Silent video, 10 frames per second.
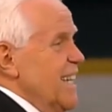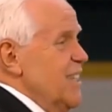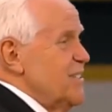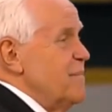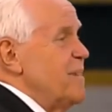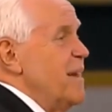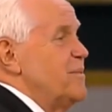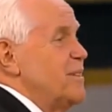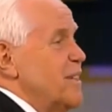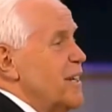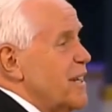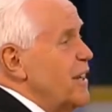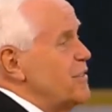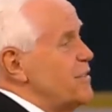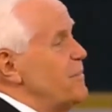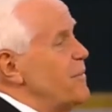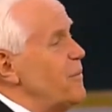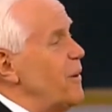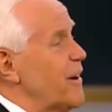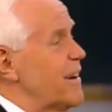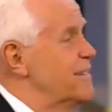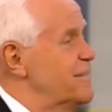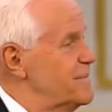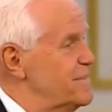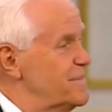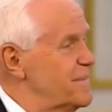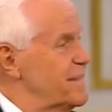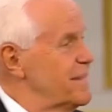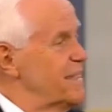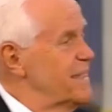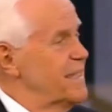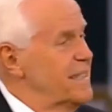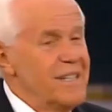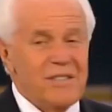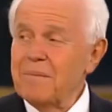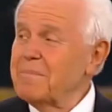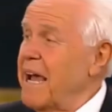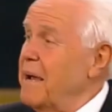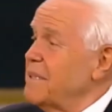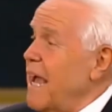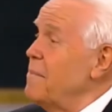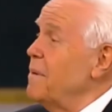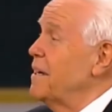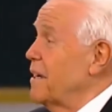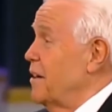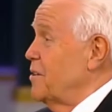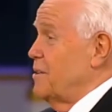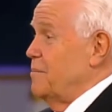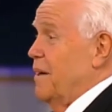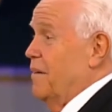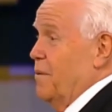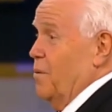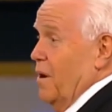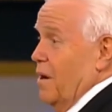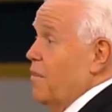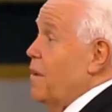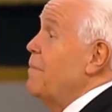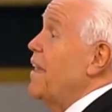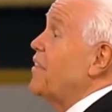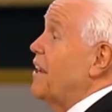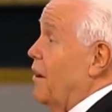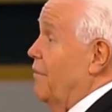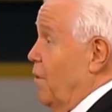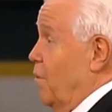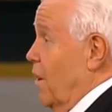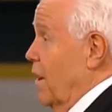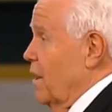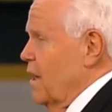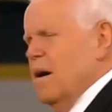Sometimes she's unaccustomed of the work. Sometimes I'm unaccustomed of the work or the method of the work.